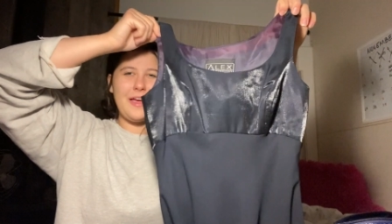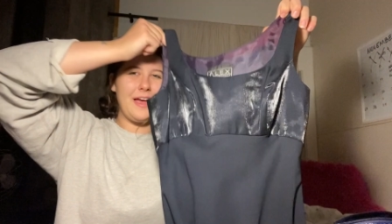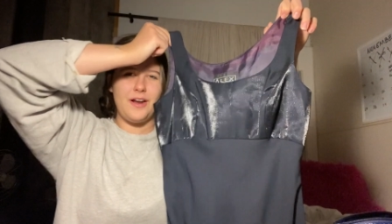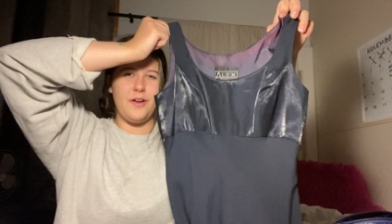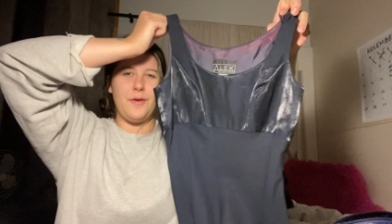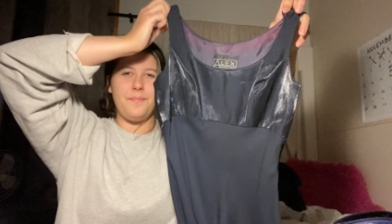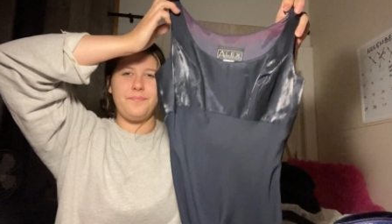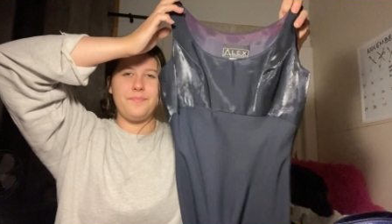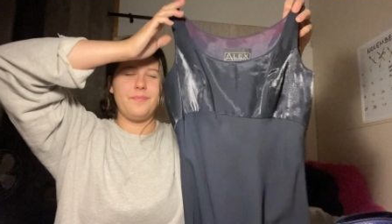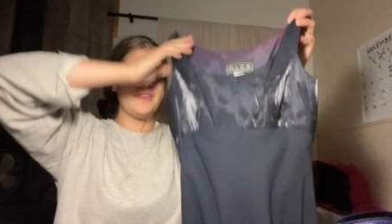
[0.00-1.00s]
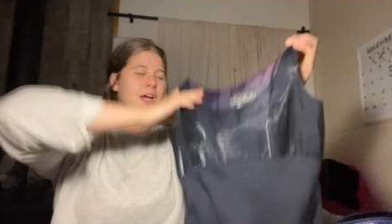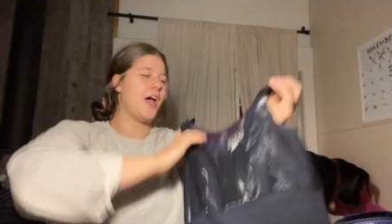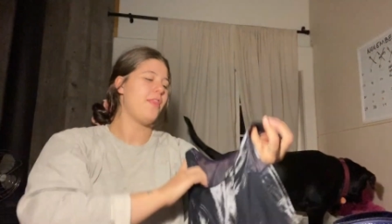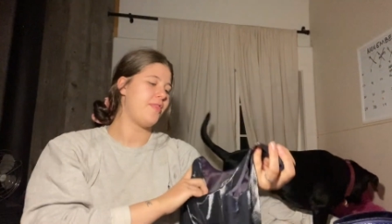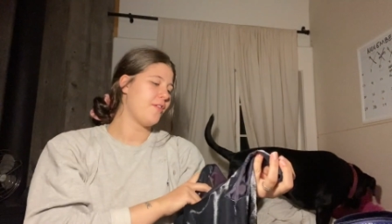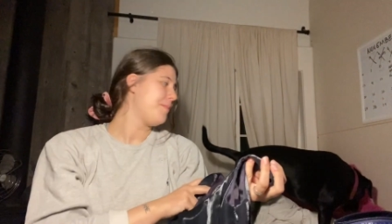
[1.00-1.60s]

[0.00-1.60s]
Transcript: I don't know. The, the only